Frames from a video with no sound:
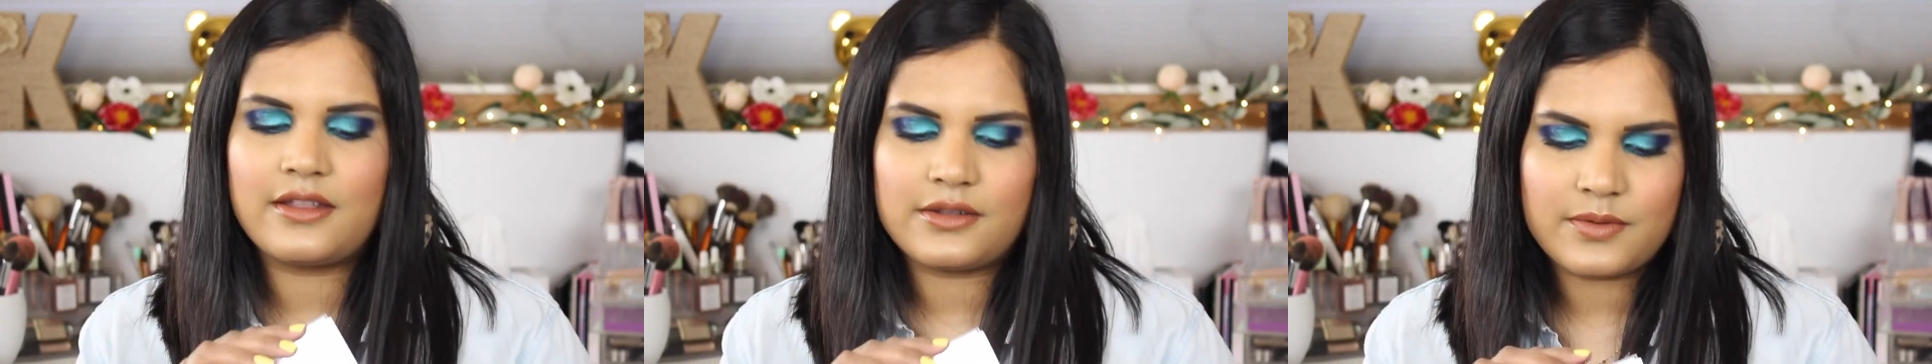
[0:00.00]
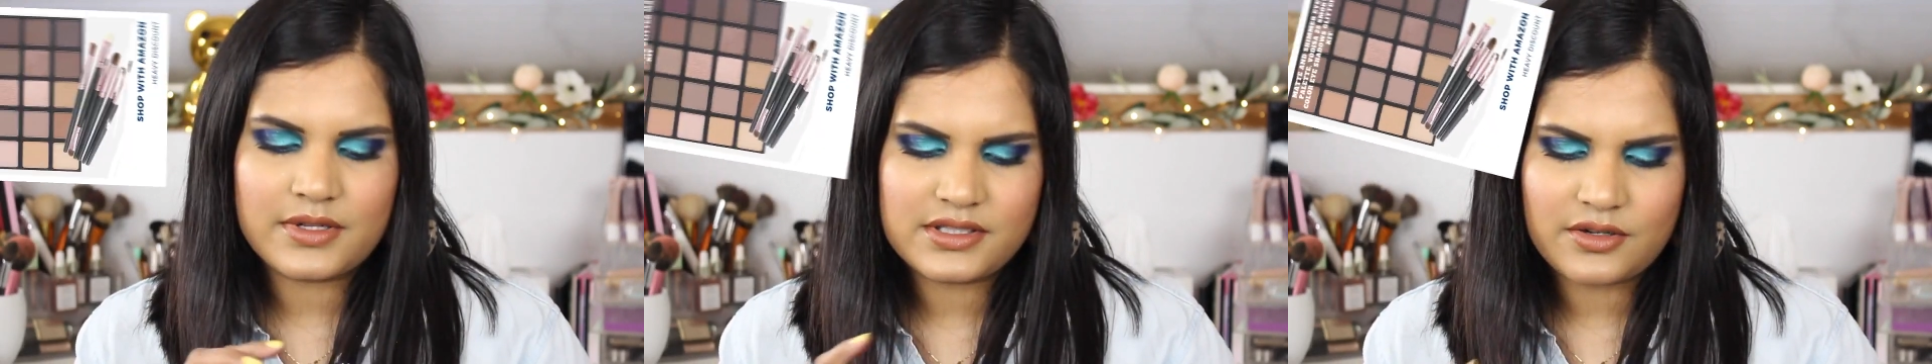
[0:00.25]

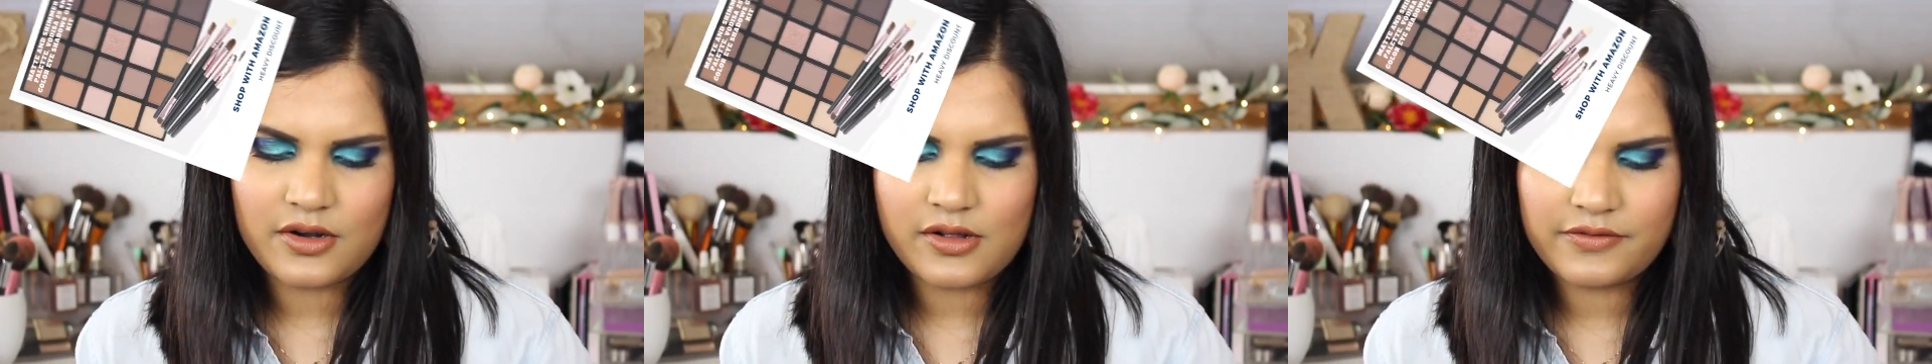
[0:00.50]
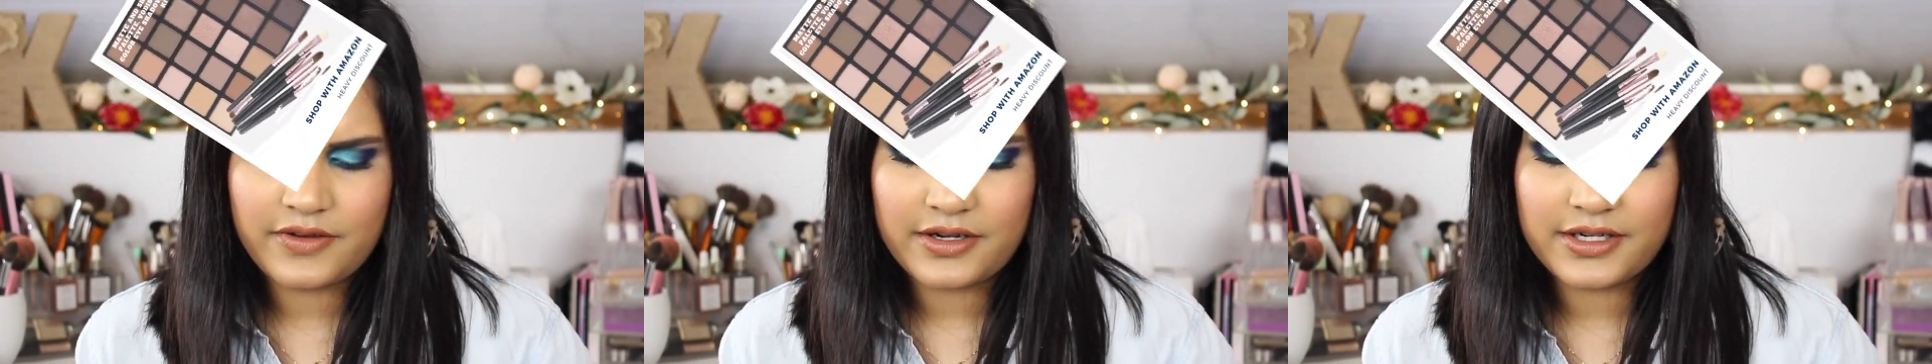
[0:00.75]
other ones are
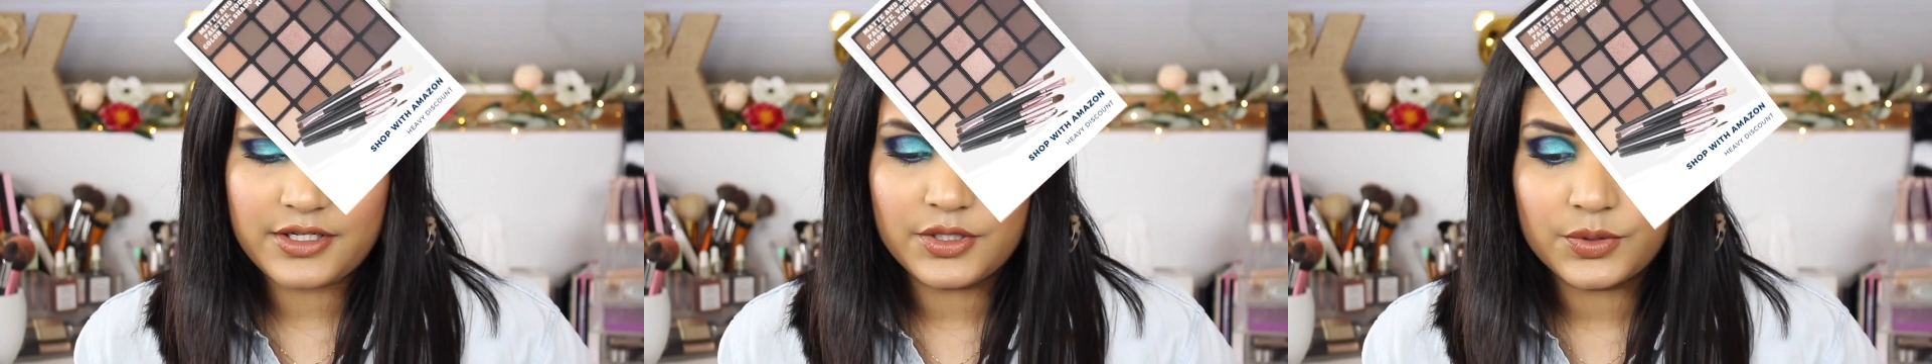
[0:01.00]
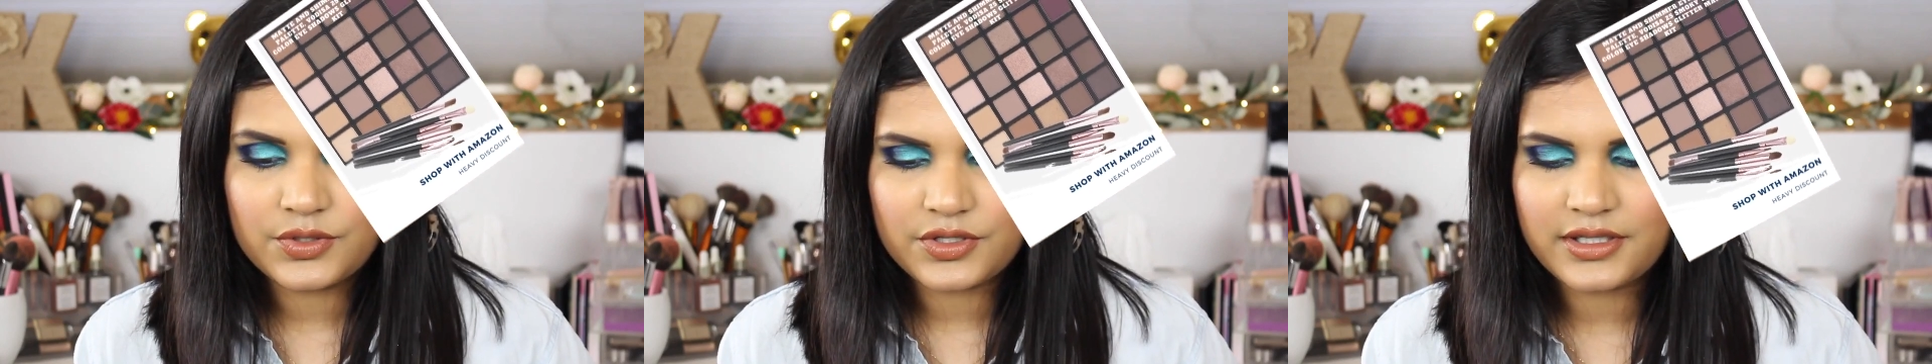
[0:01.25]
all very
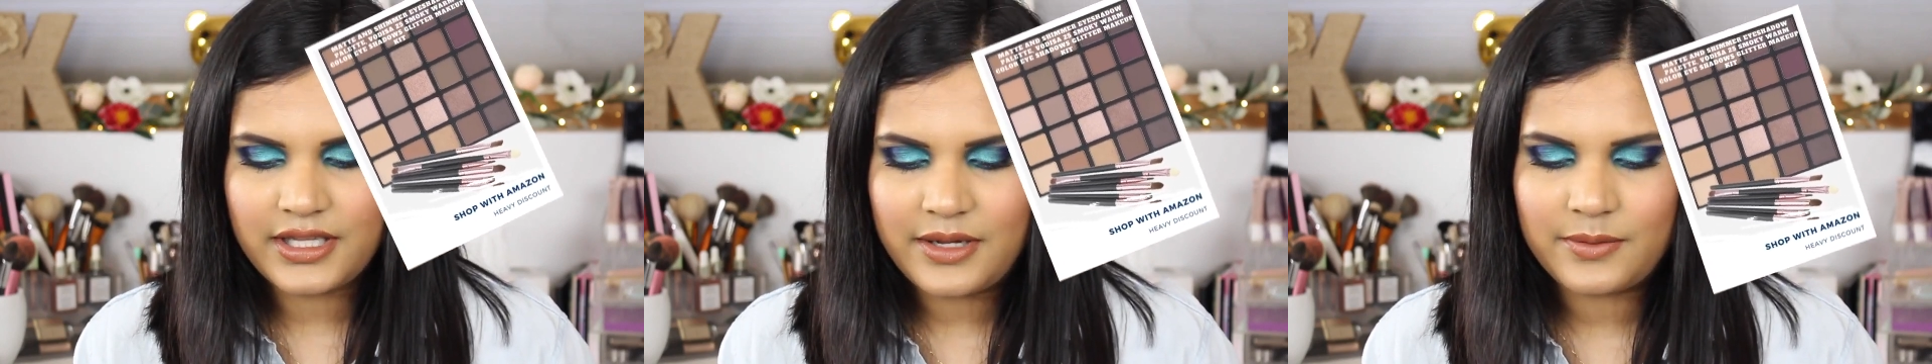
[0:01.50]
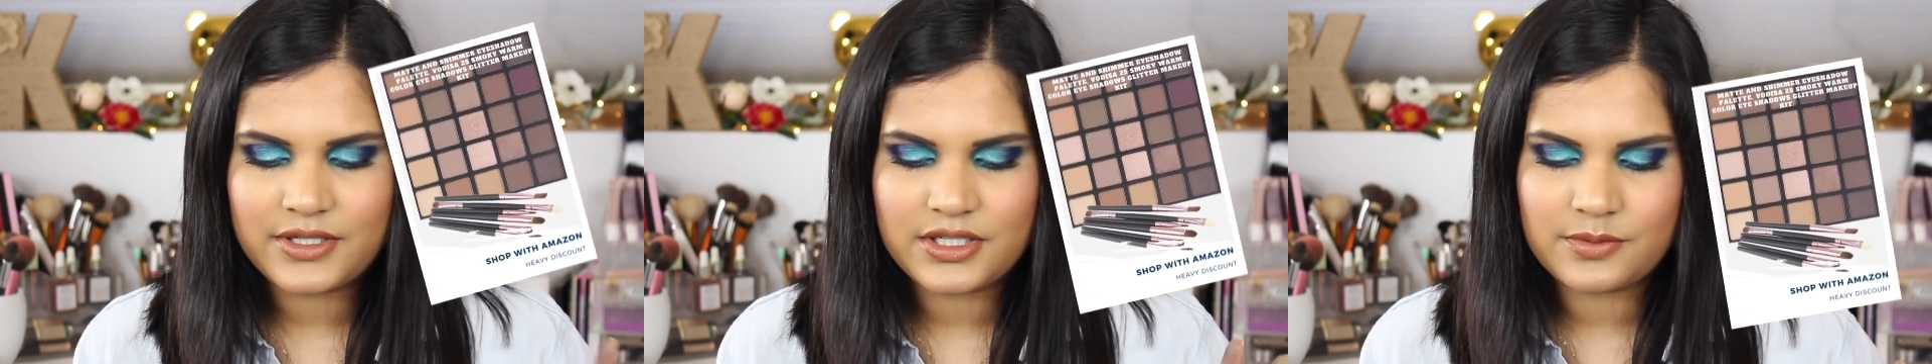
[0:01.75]

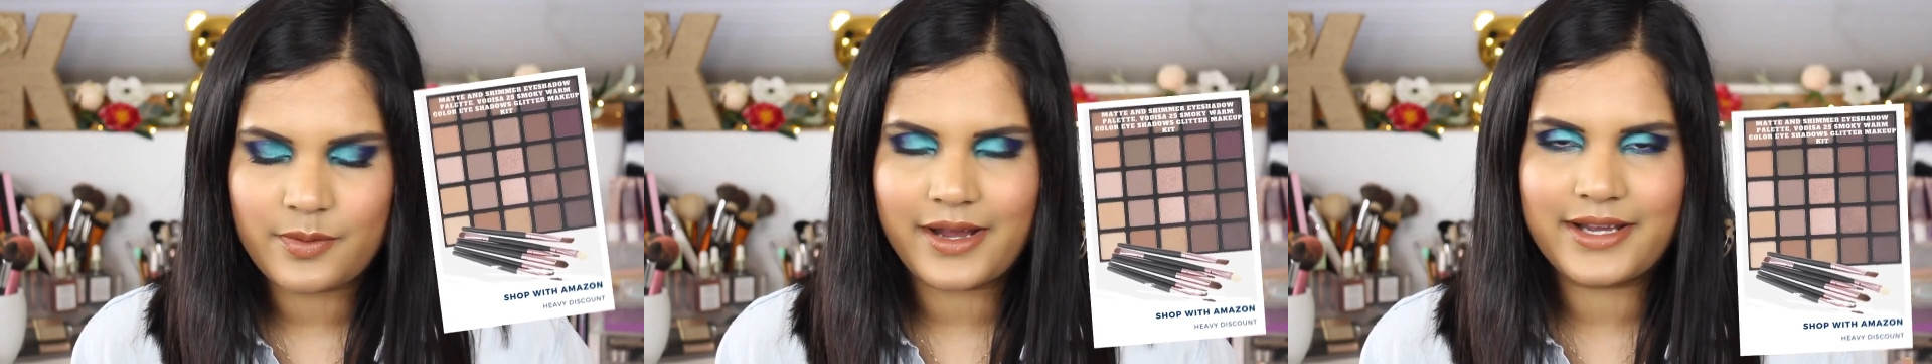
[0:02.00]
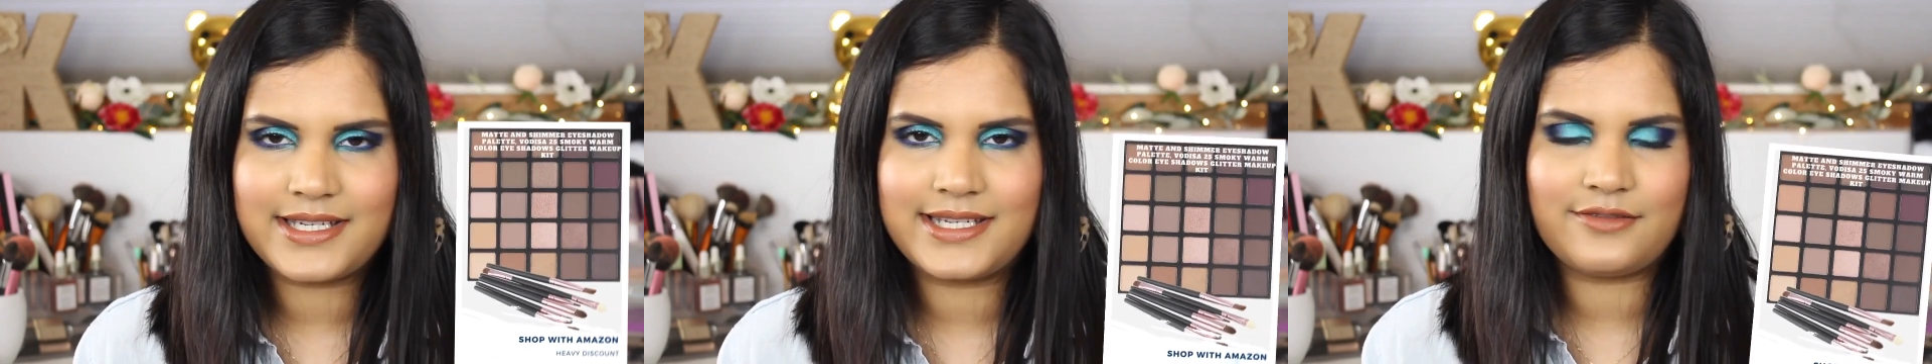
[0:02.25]
neutrally, which is
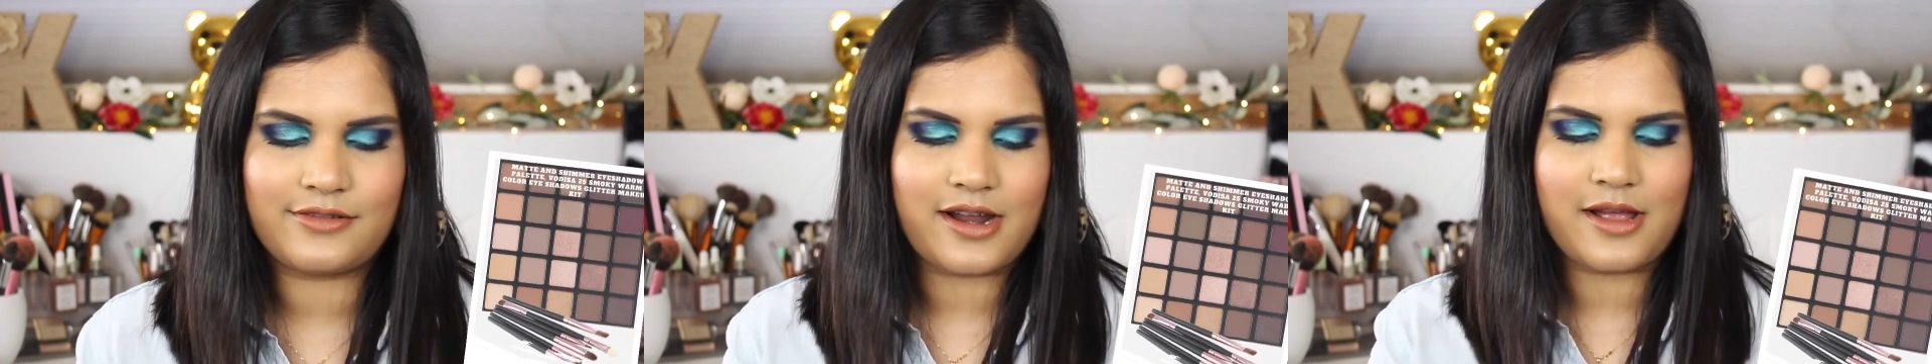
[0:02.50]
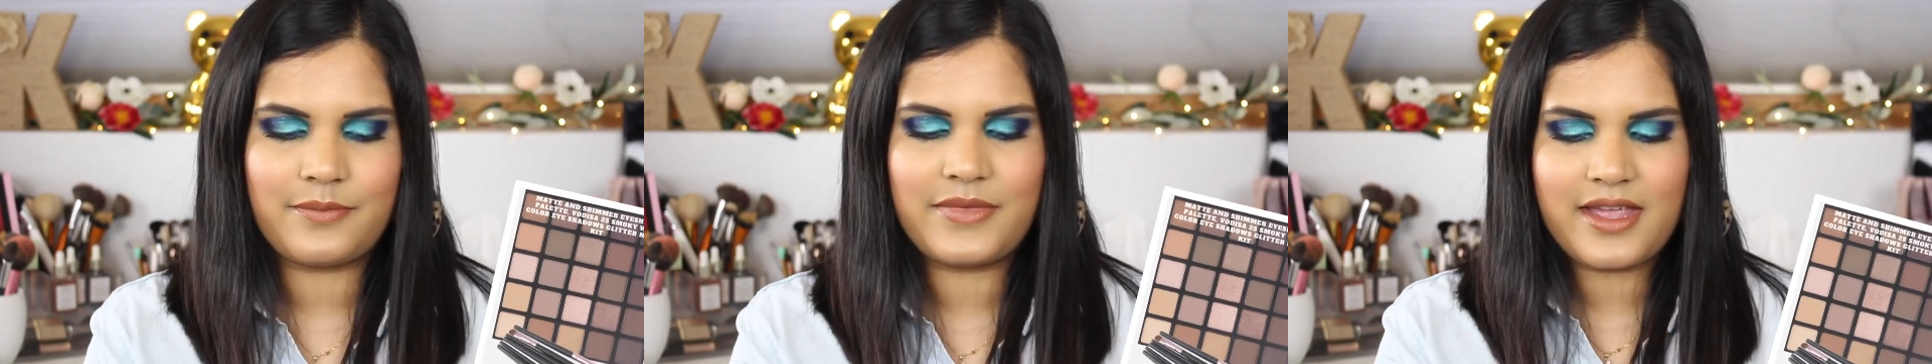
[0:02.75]
why I didn't
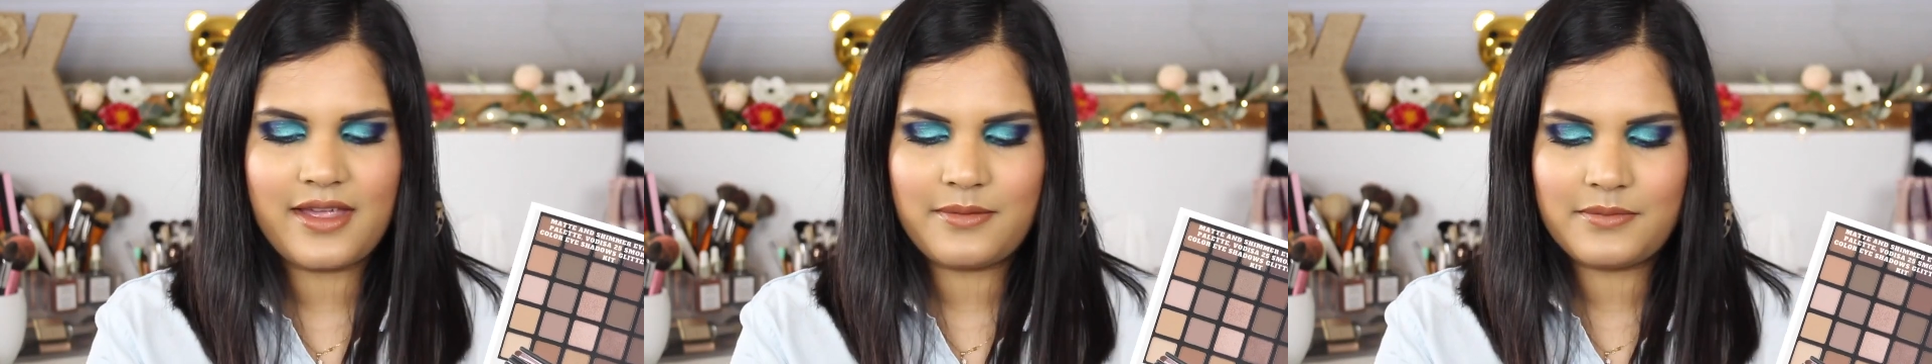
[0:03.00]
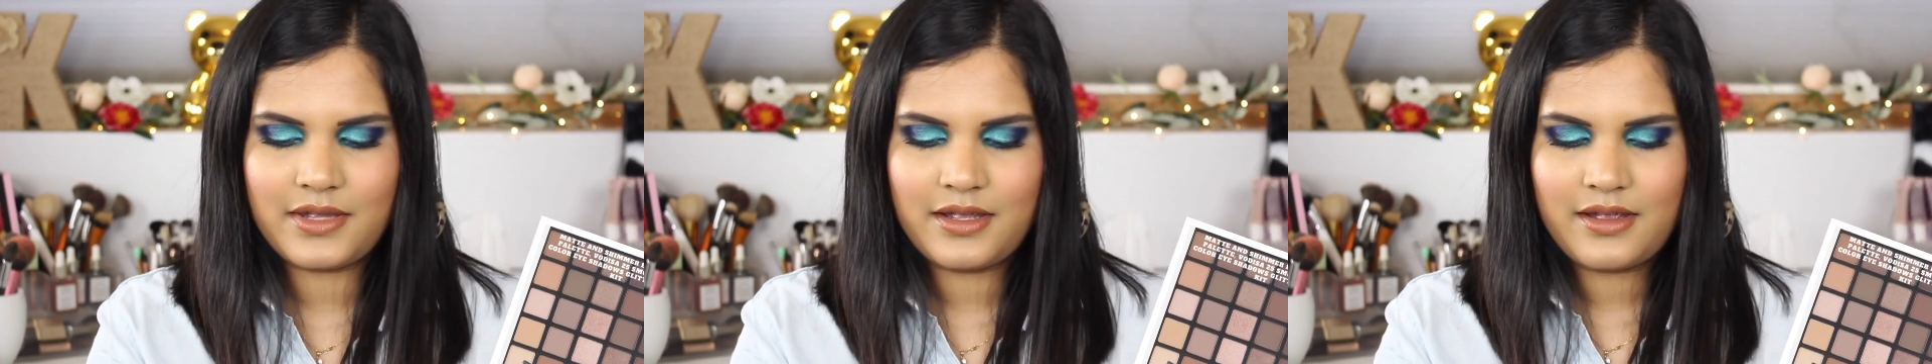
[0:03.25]
grab
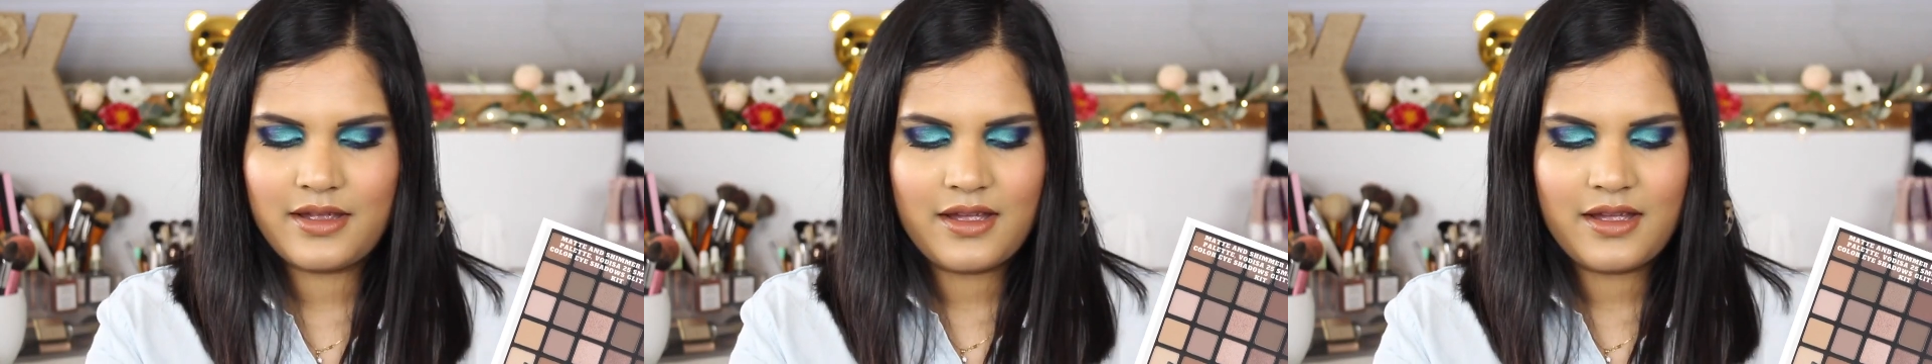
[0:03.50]
them.